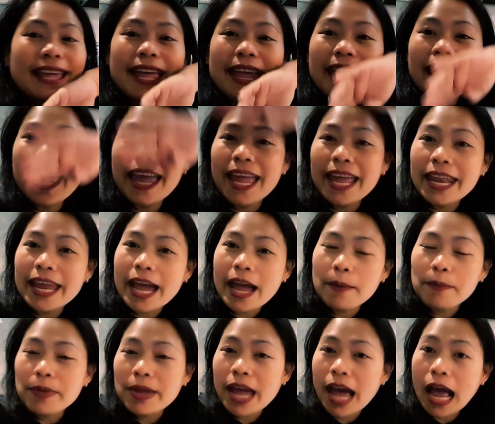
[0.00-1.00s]
And
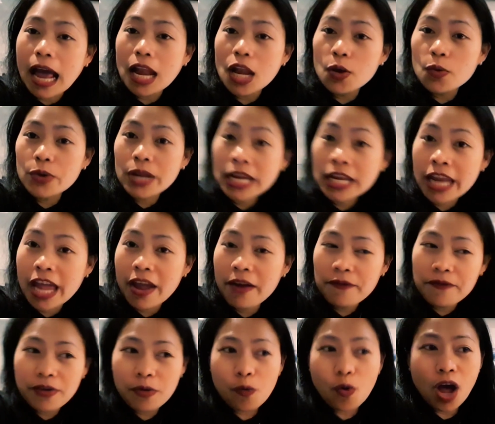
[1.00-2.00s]
happy Halloween, everyone!